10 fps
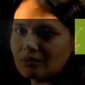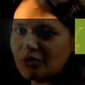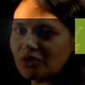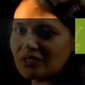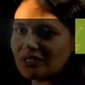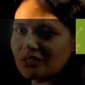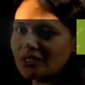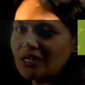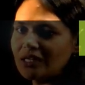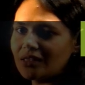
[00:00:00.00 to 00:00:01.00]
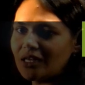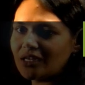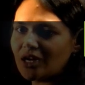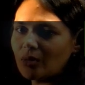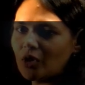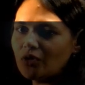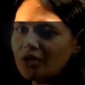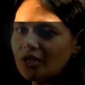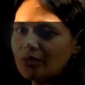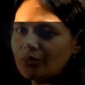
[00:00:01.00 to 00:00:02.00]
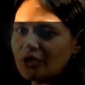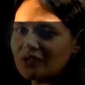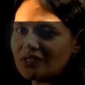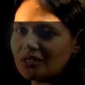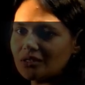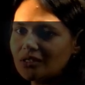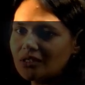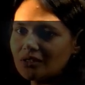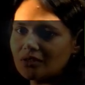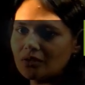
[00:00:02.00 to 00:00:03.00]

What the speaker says: pierce here, then come out, pierce here,